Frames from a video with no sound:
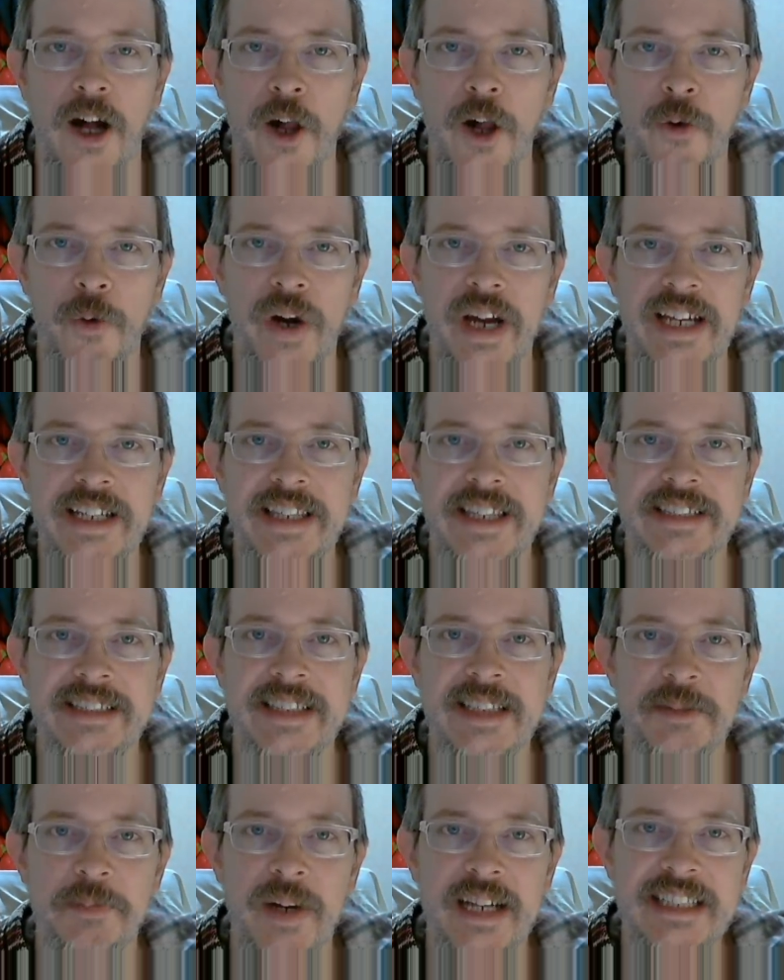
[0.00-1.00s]
All right, this
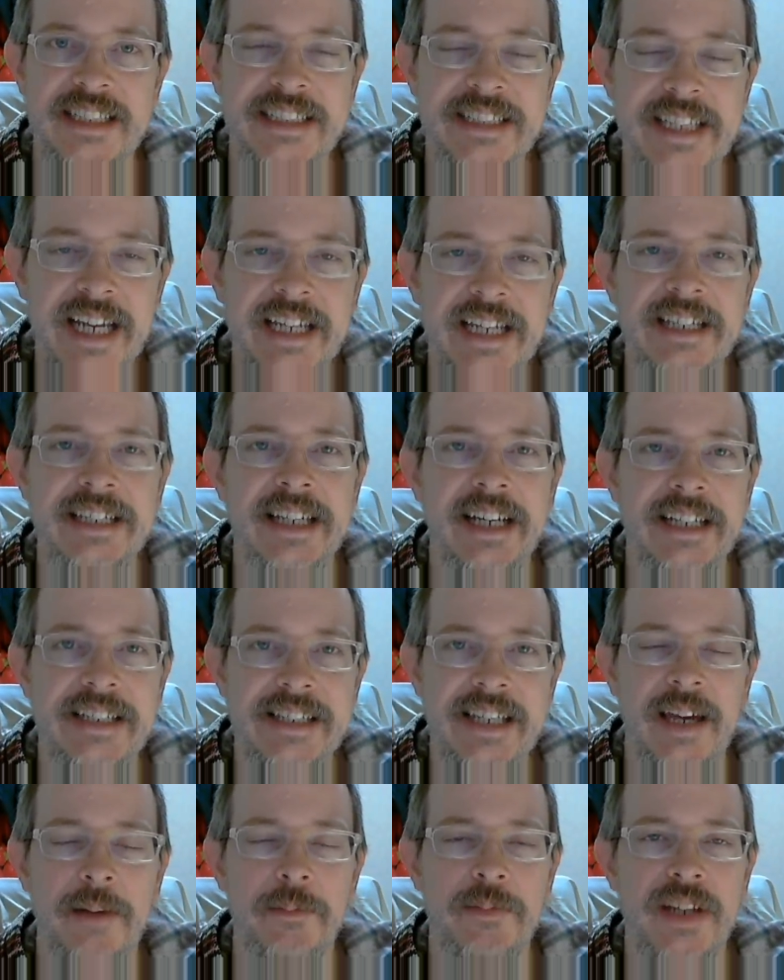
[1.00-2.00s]
is my second
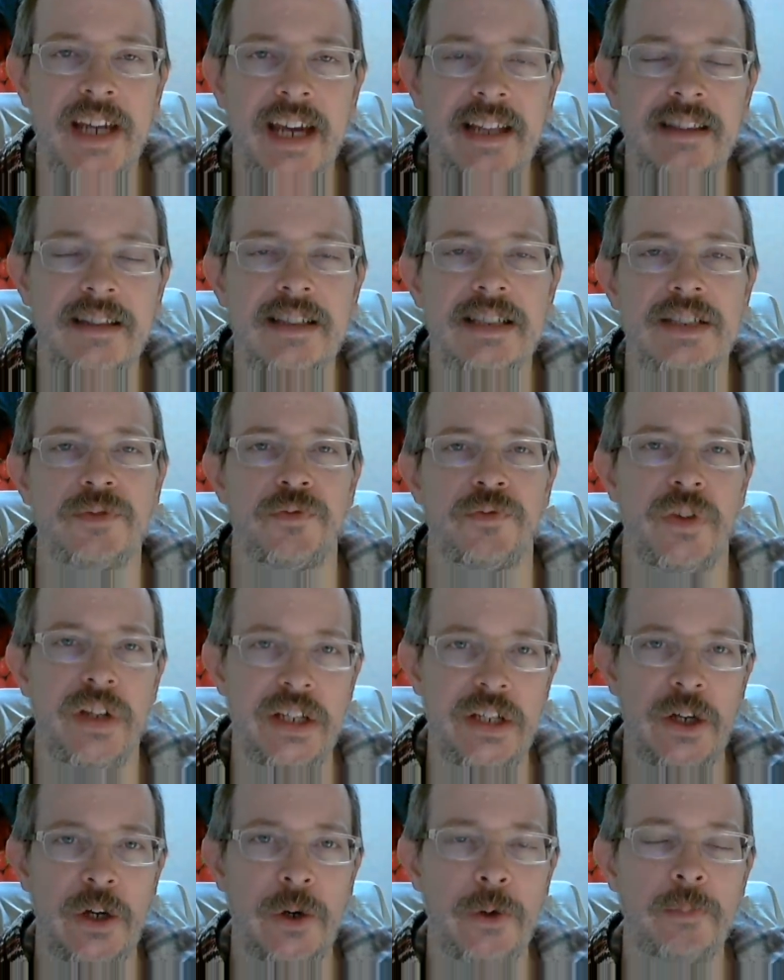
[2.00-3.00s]
attempt at this
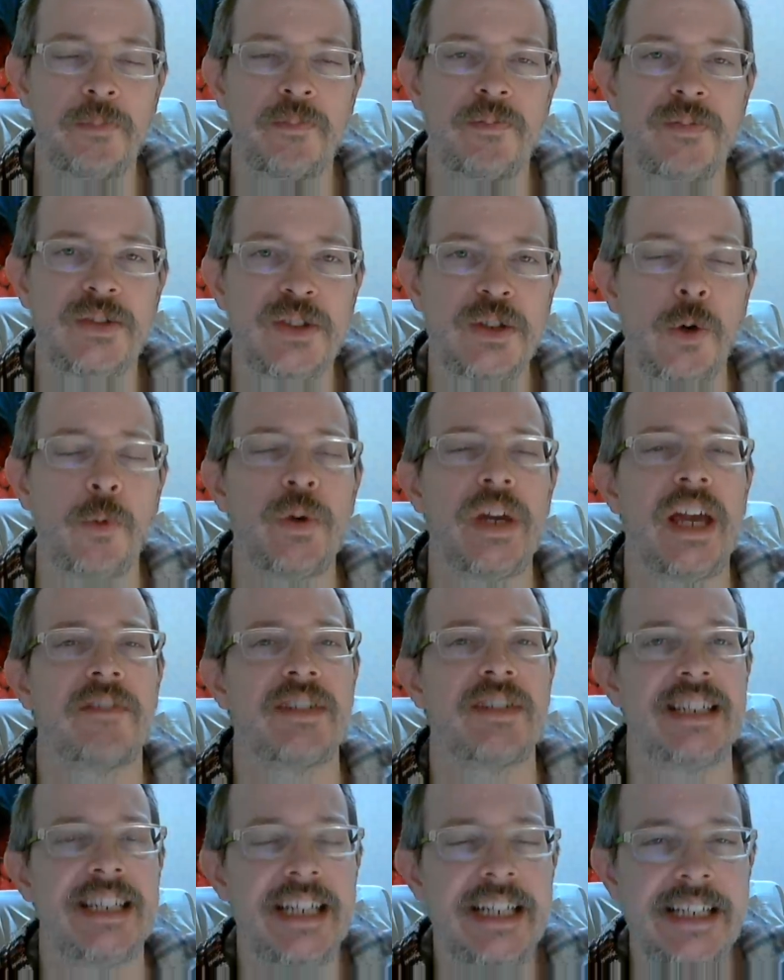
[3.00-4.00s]
video. So we
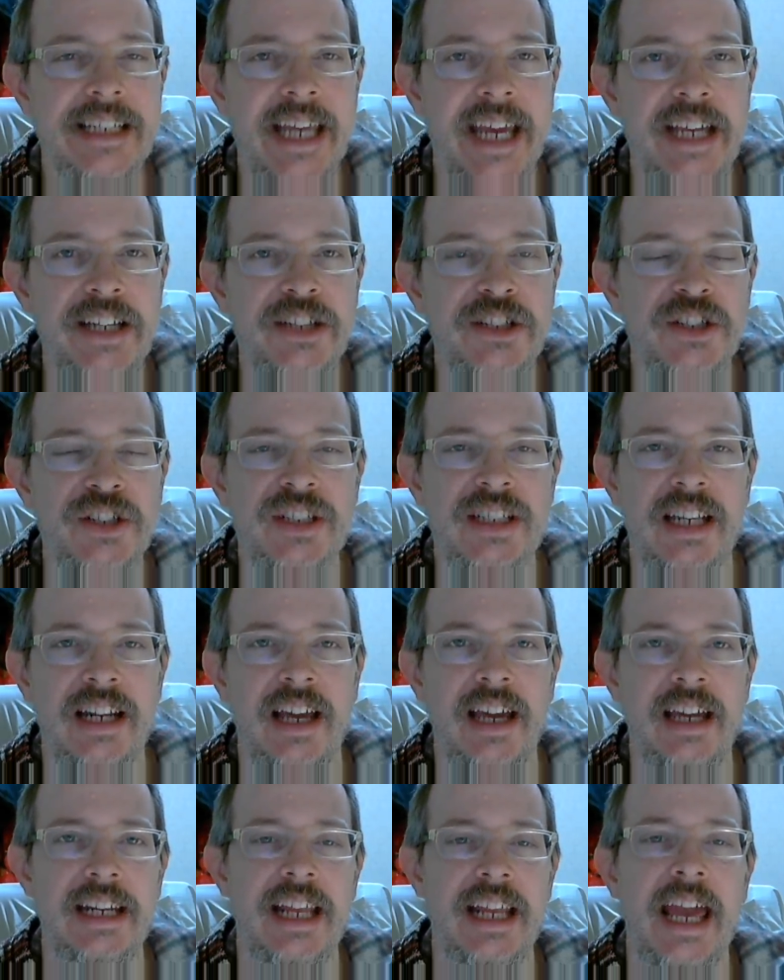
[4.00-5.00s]
have dictation
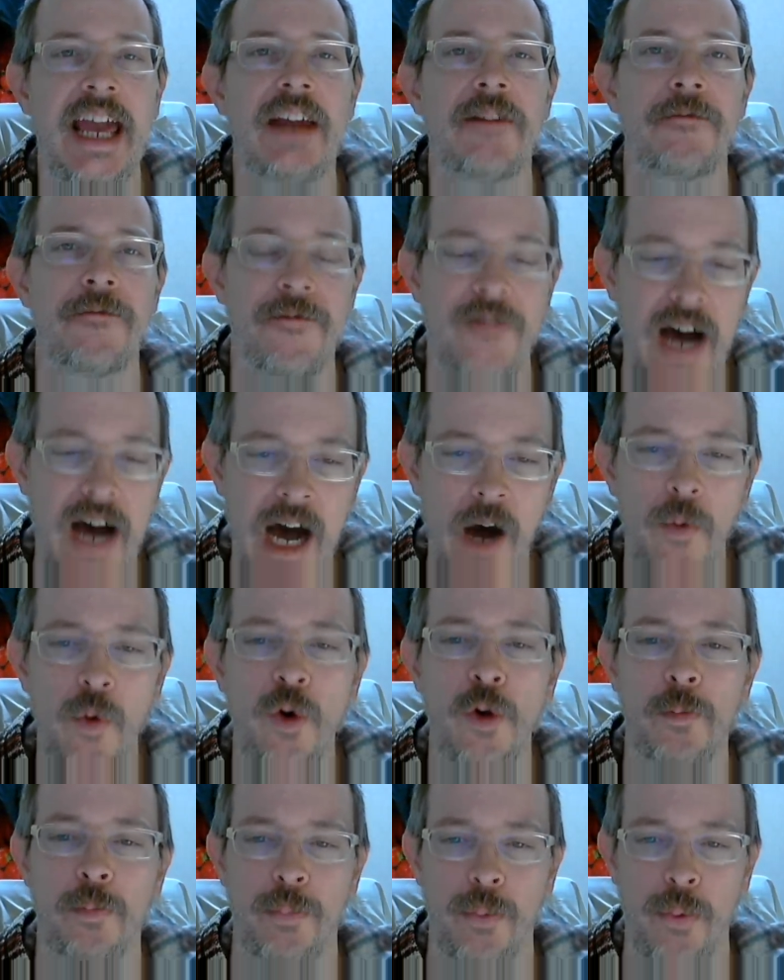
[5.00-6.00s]
tonight and
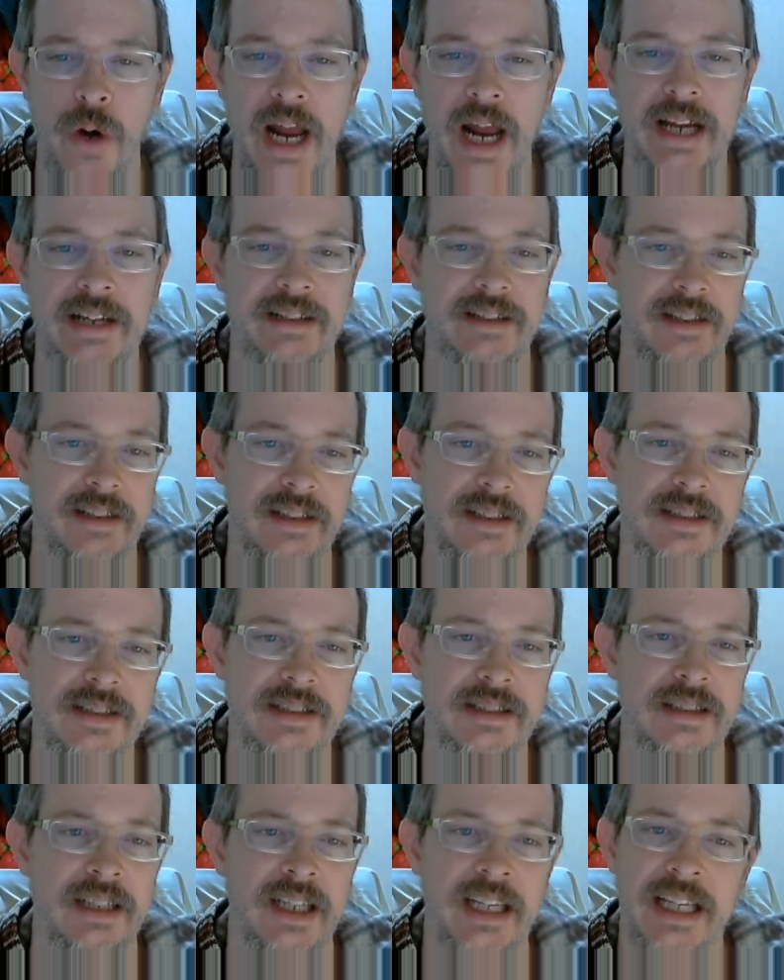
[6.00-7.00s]
vowel
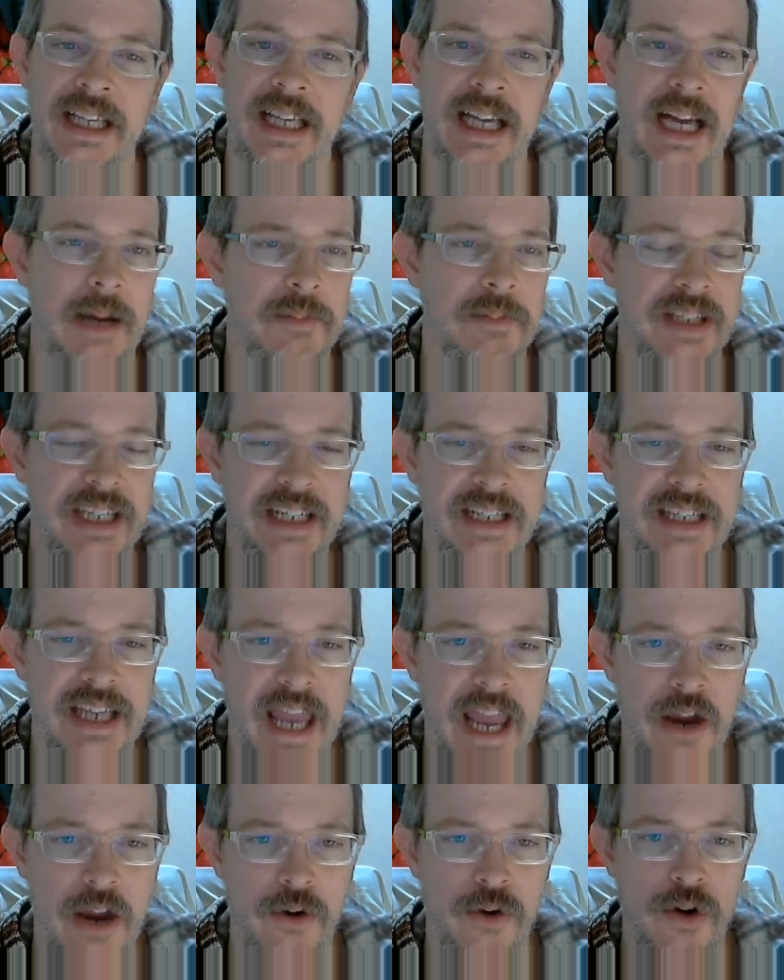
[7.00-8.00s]
practice. I'm getting
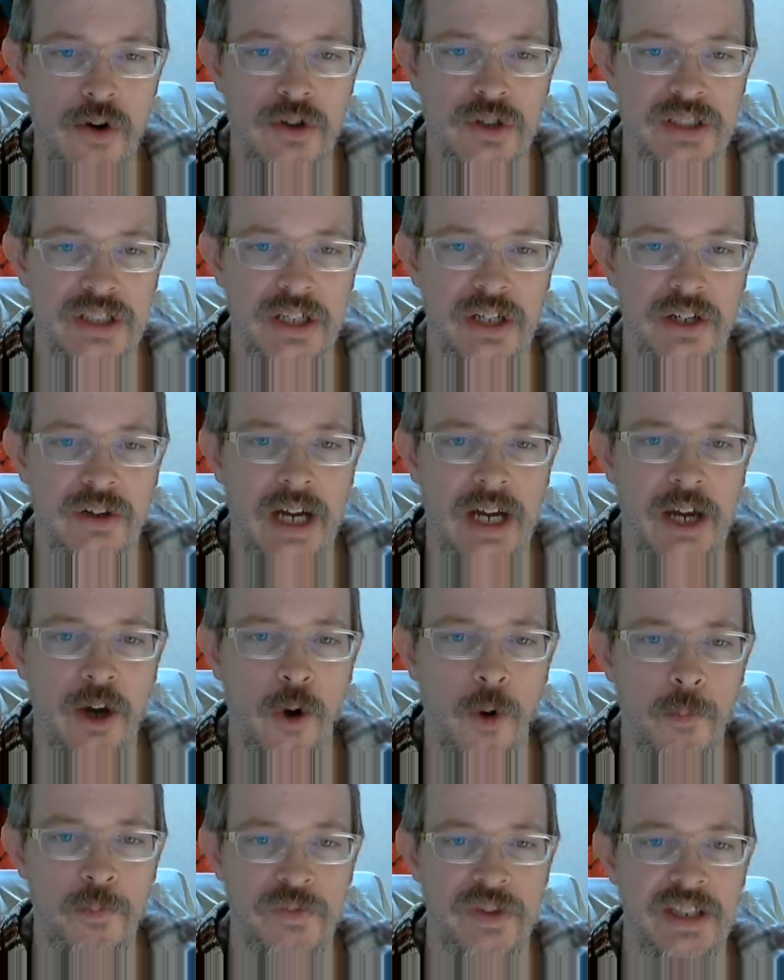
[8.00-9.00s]
errors here. I
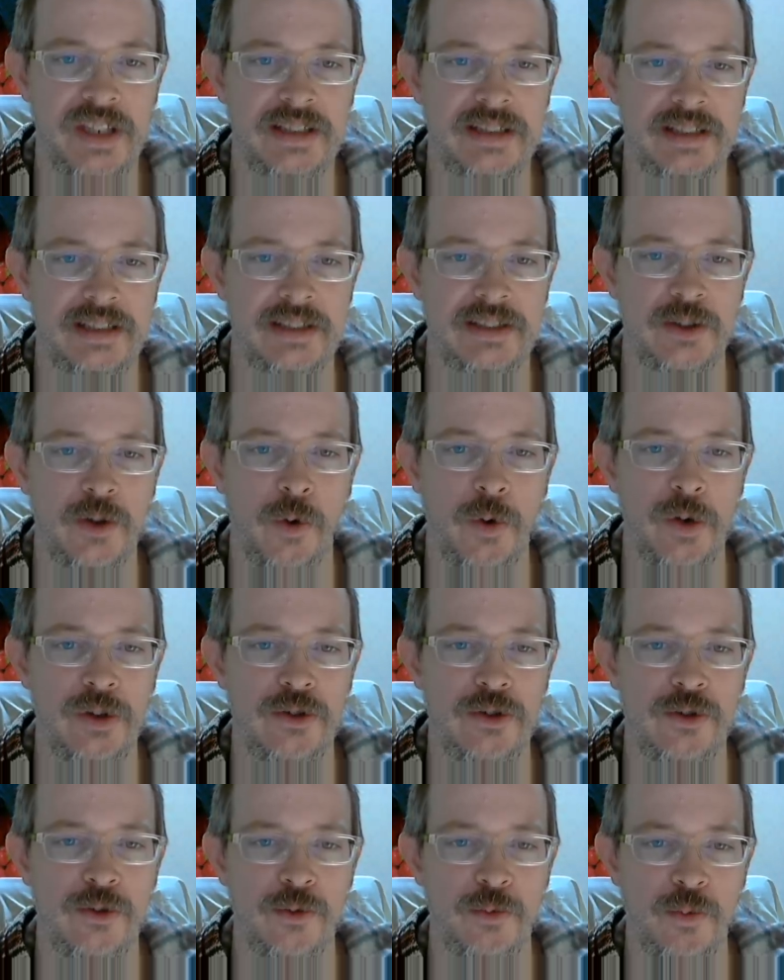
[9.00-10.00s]
hope this is
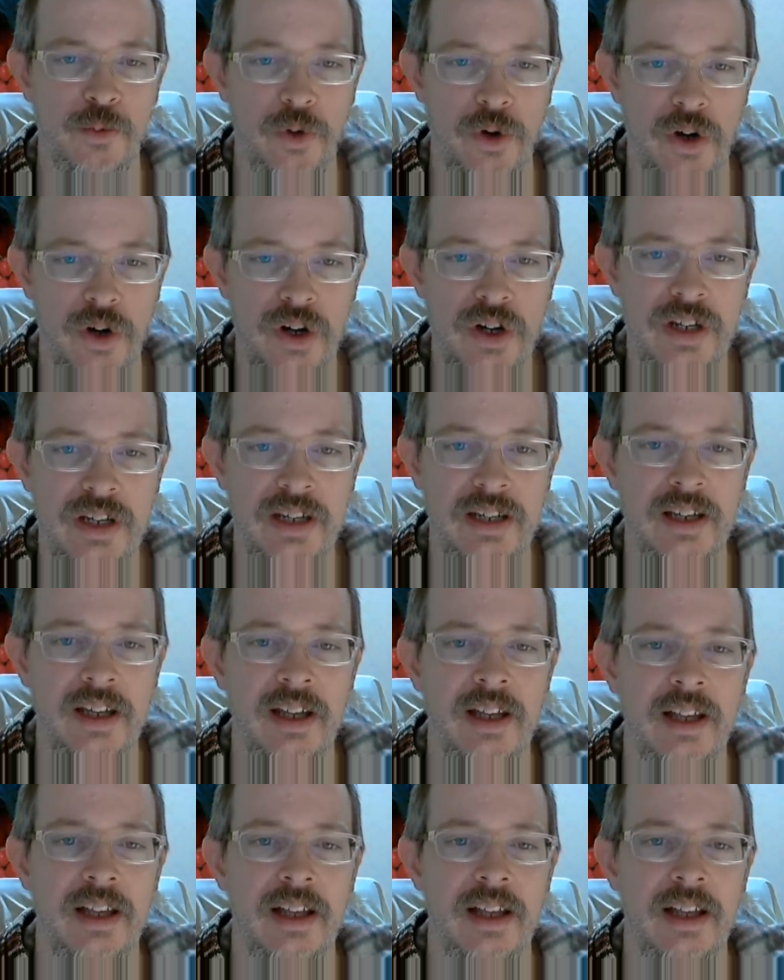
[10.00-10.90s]
going to work.